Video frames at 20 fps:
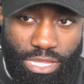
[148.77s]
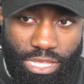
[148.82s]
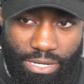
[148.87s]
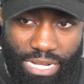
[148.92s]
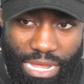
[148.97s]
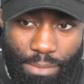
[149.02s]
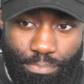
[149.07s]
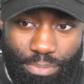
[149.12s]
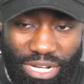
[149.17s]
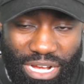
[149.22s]

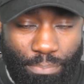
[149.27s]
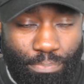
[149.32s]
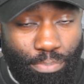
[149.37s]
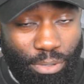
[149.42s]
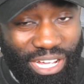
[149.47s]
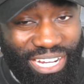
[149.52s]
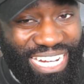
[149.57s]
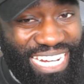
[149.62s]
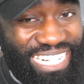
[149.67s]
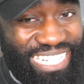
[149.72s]
Now,
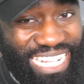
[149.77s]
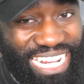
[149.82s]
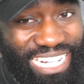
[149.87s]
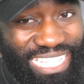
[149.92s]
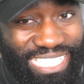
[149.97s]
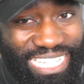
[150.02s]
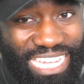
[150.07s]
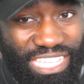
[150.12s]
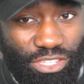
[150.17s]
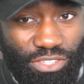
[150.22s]
but it did
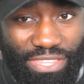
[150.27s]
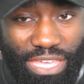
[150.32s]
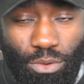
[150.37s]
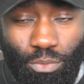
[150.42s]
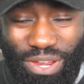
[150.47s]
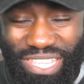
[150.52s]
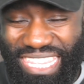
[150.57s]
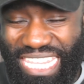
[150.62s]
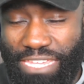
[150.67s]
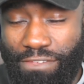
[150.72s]
say that
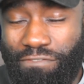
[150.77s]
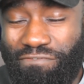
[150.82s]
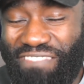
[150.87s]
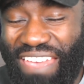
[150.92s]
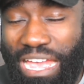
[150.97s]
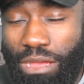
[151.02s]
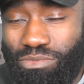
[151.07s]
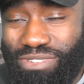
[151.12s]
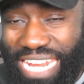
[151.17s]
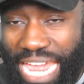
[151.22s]
when they
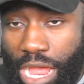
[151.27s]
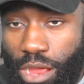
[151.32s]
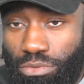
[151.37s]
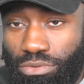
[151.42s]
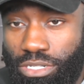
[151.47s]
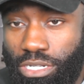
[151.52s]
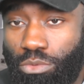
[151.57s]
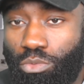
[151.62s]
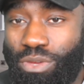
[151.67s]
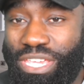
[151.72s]
found
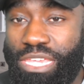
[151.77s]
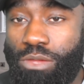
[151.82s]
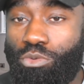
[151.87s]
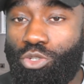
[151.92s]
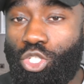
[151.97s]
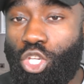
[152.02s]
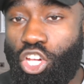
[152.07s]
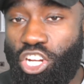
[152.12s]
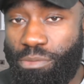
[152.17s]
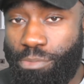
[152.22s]
out he
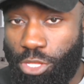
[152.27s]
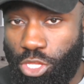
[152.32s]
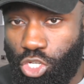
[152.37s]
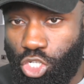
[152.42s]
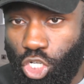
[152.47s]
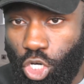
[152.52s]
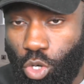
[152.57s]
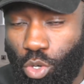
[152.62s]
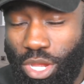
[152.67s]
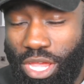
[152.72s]
was going to be in the
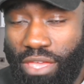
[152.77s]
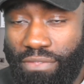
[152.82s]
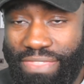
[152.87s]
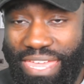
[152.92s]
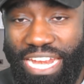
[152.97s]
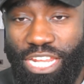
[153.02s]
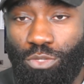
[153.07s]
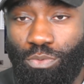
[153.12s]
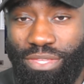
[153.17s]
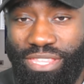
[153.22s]
show,
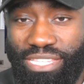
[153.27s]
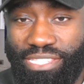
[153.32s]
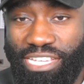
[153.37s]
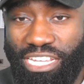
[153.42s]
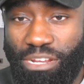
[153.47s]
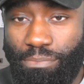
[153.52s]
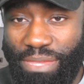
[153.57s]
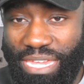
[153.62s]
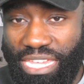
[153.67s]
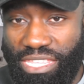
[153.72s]
that is when they
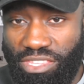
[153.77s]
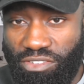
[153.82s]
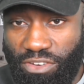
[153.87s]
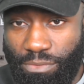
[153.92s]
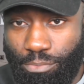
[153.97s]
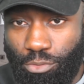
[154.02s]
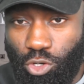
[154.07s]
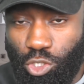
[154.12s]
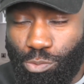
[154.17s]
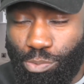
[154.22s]
started making the
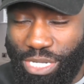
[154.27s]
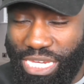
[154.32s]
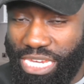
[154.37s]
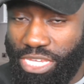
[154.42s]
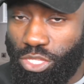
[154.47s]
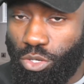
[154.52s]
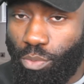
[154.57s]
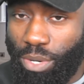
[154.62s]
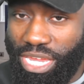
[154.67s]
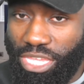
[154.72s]
reports. But
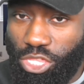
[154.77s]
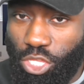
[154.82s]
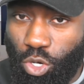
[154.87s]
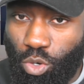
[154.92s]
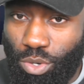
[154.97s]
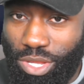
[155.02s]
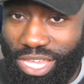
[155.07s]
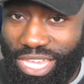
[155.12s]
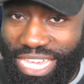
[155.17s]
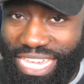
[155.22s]
either way,
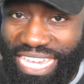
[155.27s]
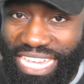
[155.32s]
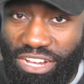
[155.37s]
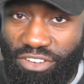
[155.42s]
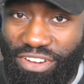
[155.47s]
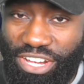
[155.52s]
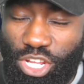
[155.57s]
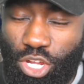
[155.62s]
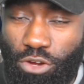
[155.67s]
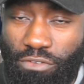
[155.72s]
though, he'd
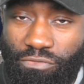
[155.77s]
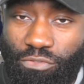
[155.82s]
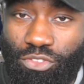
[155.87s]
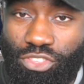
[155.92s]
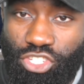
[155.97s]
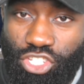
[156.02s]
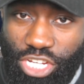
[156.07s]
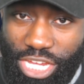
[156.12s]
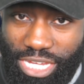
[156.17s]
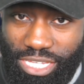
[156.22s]
already gone for
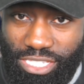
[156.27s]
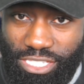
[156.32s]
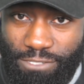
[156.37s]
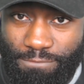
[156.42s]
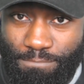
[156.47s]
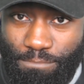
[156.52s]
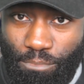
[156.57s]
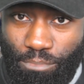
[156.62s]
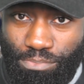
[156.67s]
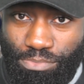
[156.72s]
the checks.
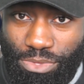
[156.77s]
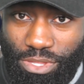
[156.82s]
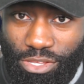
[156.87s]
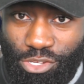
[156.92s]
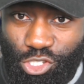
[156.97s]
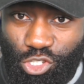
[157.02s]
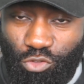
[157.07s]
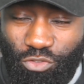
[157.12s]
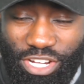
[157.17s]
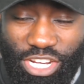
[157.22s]

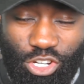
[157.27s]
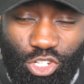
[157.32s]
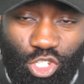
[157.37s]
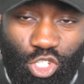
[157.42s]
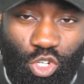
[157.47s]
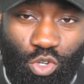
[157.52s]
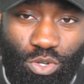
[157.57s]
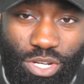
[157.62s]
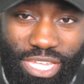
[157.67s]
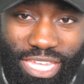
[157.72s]
So really and
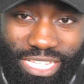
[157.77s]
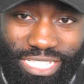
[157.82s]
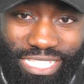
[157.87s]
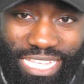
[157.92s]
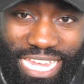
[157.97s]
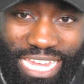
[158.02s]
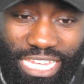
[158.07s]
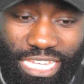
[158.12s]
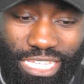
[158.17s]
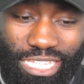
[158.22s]
truly, it's
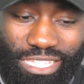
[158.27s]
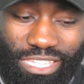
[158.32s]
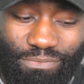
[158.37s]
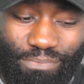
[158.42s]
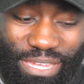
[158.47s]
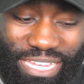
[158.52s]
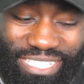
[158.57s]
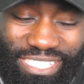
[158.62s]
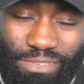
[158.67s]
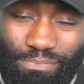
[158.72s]
like you
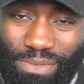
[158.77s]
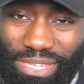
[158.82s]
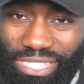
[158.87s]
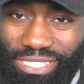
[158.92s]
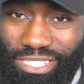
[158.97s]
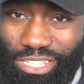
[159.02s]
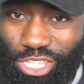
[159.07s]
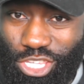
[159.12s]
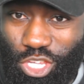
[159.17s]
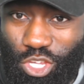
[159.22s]
basically
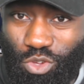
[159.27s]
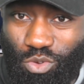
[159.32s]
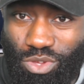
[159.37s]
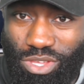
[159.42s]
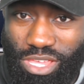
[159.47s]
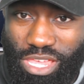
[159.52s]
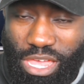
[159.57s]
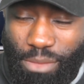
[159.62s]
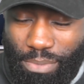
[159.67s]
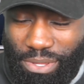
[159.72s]
missed the cue.
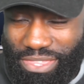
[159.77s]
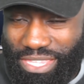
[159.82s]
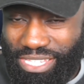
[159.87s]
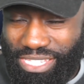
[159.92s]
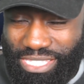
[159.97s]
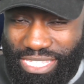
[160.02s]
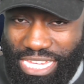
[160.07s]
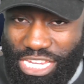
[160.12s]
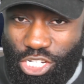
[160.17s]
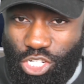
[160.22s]
But this
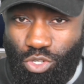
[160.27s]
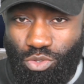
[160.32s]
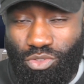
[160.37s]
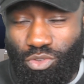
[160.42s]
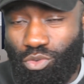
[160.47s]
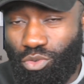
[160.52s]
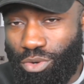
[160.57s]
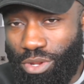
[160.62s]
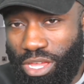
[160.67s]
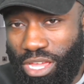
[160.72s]
is the issue,
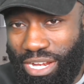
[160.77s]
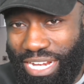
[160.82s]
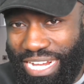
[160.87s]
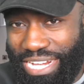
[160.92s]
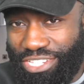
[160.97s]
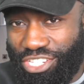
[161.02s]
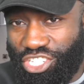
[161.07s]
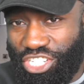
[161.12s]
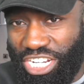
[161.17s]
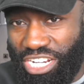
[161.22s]
though,
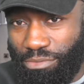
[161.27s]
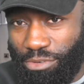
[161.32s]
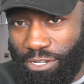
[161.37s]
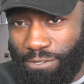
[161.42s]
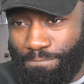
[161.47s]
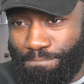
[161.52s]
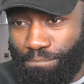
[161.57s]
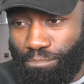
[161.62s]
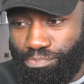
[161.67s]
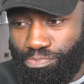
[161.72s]
ladies and gentlemen.